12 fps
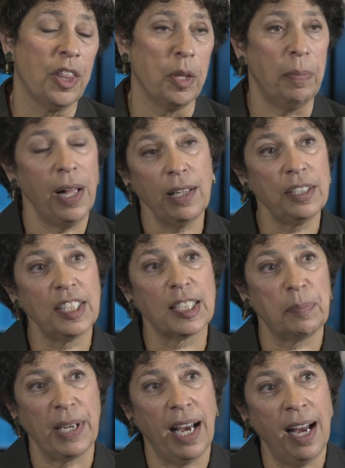The
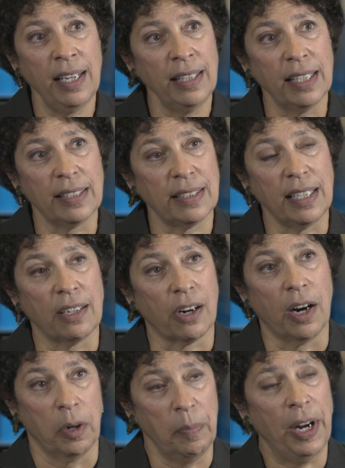politics behind this,
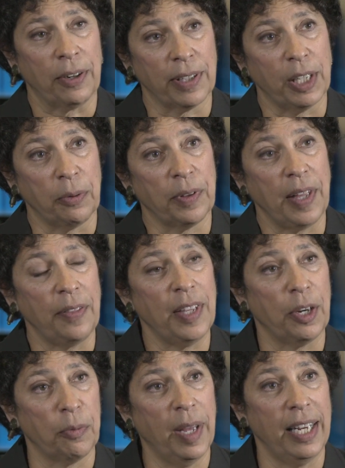apparently, were that
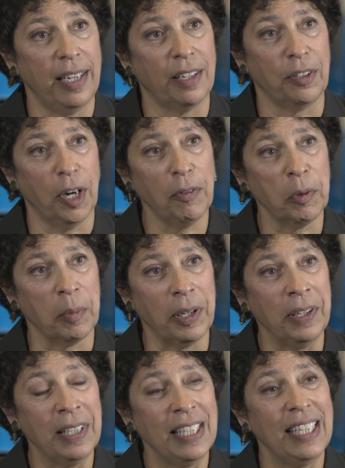the Iranian
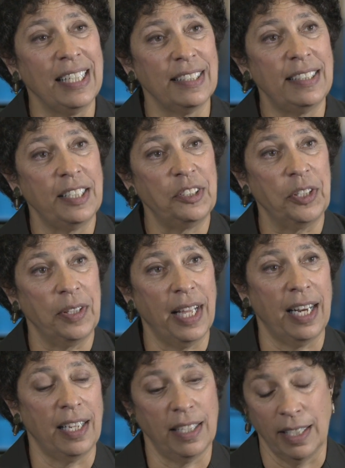government insisted
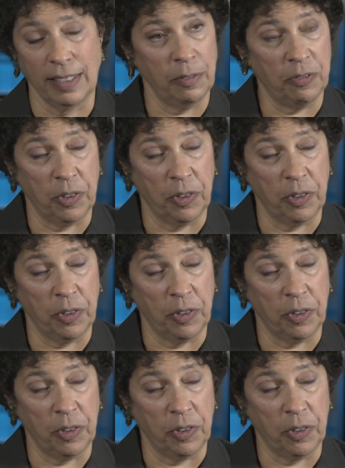that as,